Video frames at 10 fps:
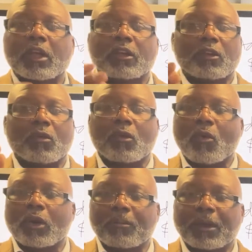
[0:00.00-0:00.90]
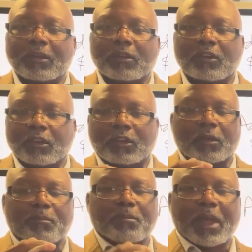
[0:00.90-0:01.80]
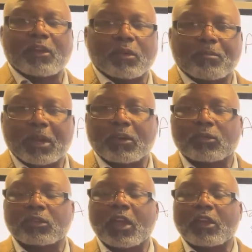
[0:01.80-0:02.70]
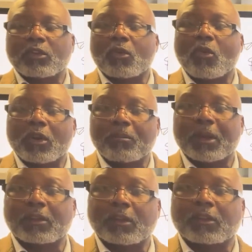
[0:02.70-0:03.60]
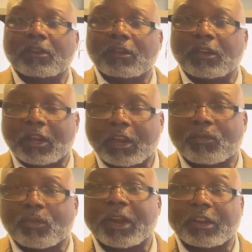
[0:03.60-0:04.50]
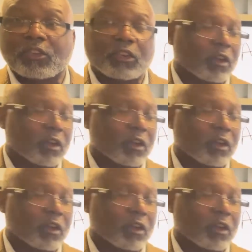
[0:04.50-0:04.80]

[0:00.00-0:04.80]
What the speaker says: You don't go into business just to pay your bills. You go into business to get rich.